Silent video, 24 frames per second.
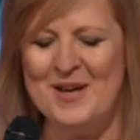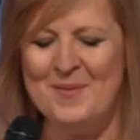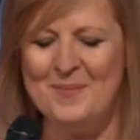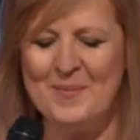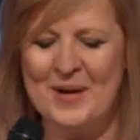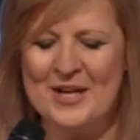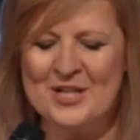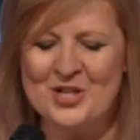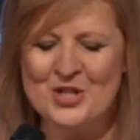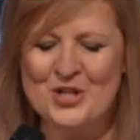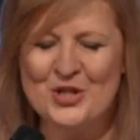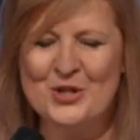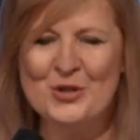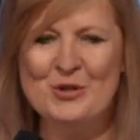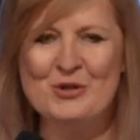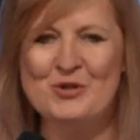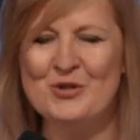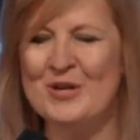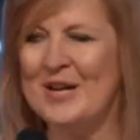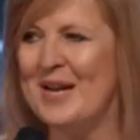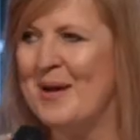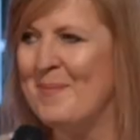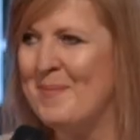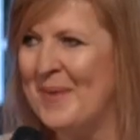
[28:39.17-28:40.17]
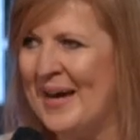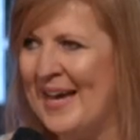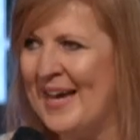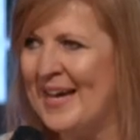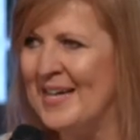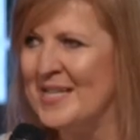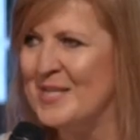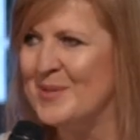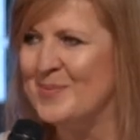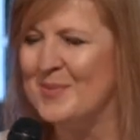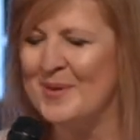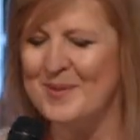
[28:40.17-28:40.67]
My children and my
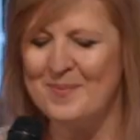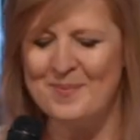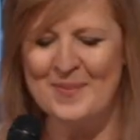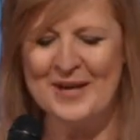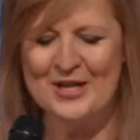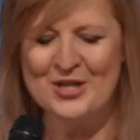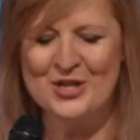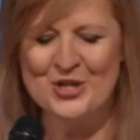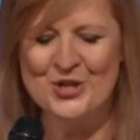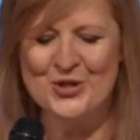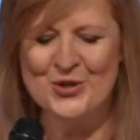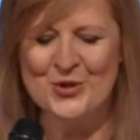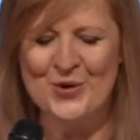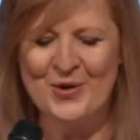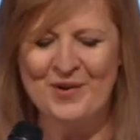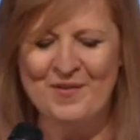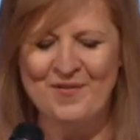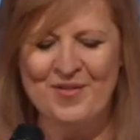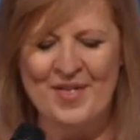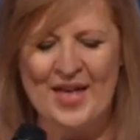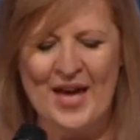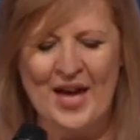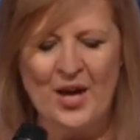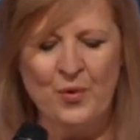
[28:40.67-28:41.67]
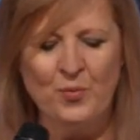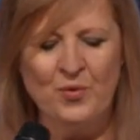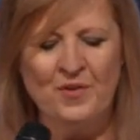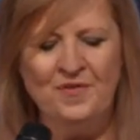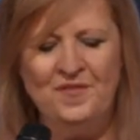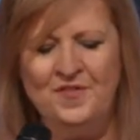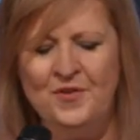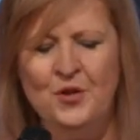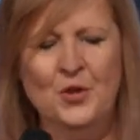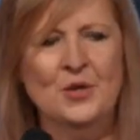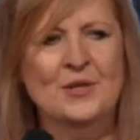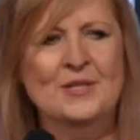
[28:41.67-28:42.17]
husband made sure of that,
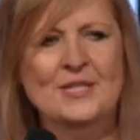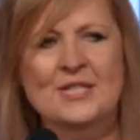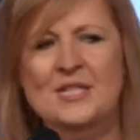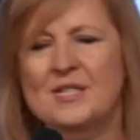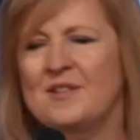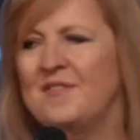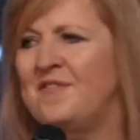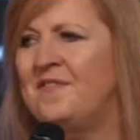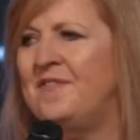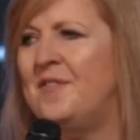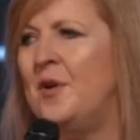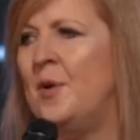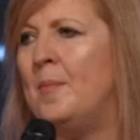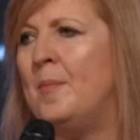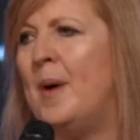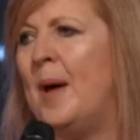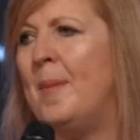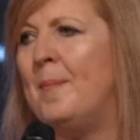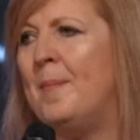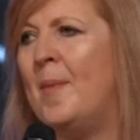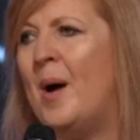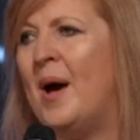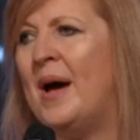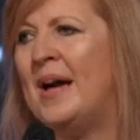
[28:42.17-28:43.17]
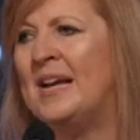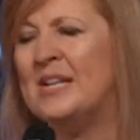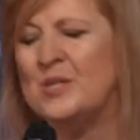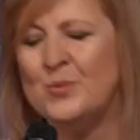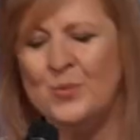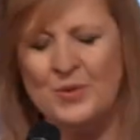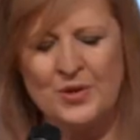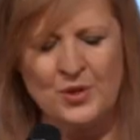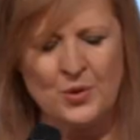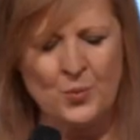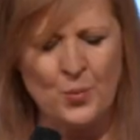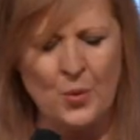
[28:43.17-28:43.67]
refused to fill my mind
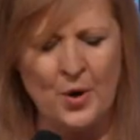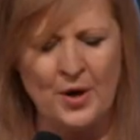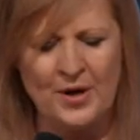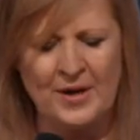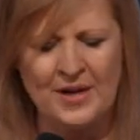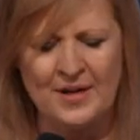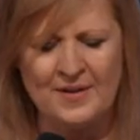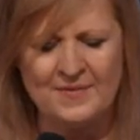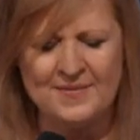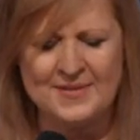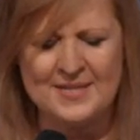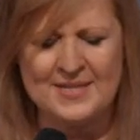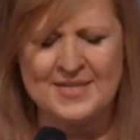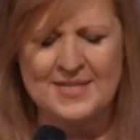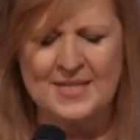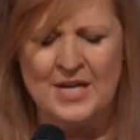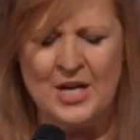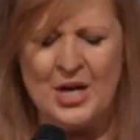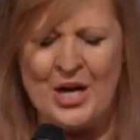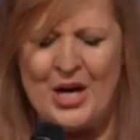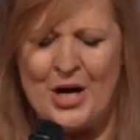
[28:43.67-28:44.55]
with the what ifs,